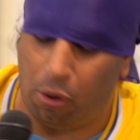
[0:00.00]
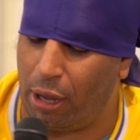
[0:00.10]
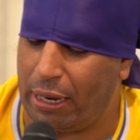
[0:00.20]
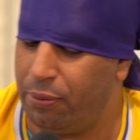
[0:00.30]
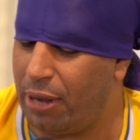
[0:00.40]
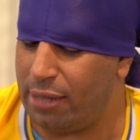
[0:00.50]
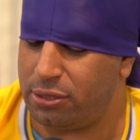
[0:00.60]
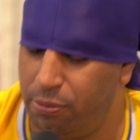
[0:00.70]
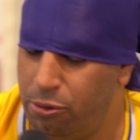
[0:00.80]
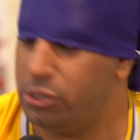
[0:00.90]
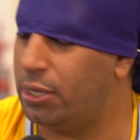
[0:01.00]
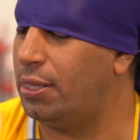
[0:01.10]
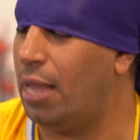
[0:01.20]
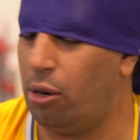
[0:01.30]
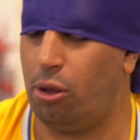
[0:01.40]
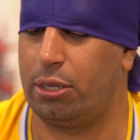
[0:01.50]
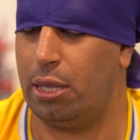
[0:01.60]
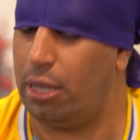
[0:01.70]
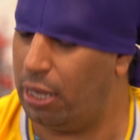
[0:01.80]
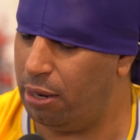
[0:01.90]
Like, in regards to music and that, like,
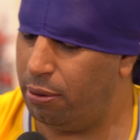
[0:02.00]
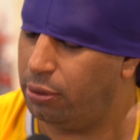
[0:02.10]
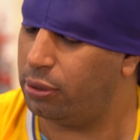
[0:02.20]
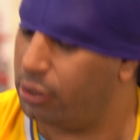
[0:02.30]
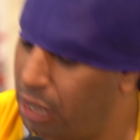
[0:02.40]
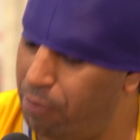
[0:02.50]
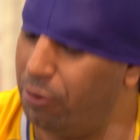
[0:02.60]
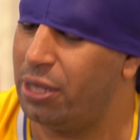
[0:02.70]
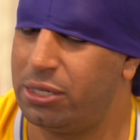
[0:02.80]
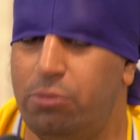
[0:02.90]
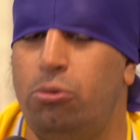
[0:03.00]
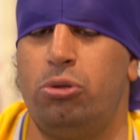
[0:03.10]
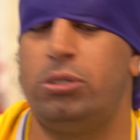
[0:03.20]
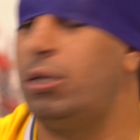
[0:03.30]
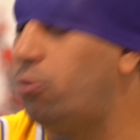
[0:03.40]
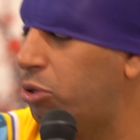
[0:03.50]
you're gonna keep releasing music.